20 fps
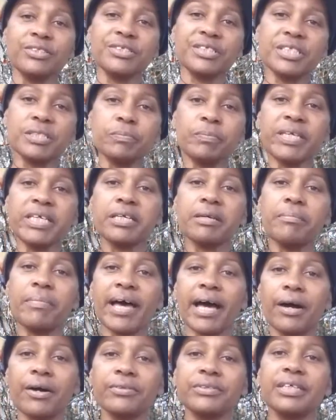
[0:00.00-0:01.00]
to speak
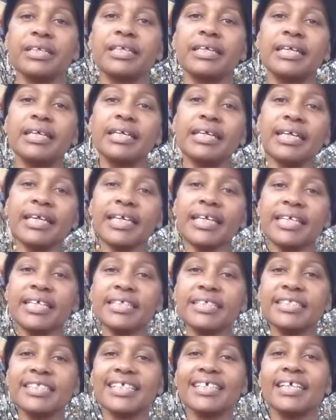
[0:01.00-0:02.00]
about
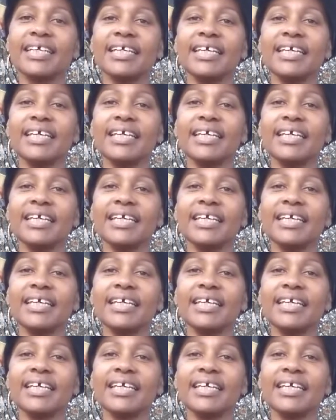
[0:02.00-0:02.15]
is,